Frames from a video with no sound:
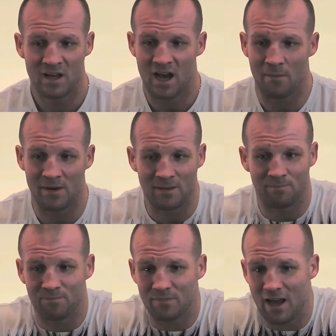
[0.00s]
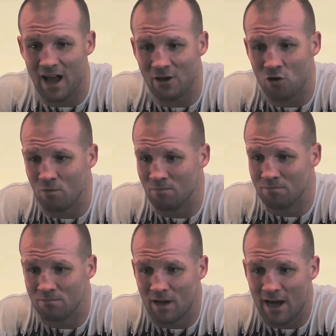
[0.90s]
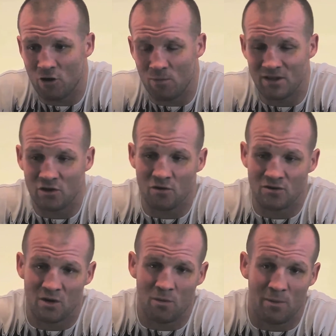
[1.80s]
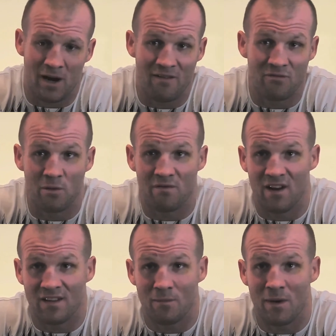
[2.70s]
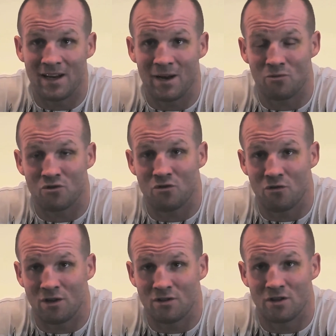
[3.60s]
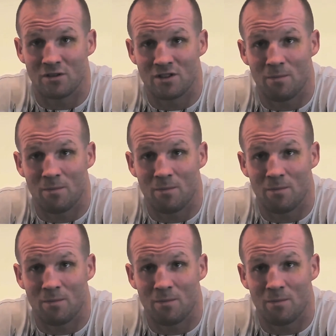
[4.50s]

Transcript: I mean, I come into contact with Brian through a friend of mine that was struggling to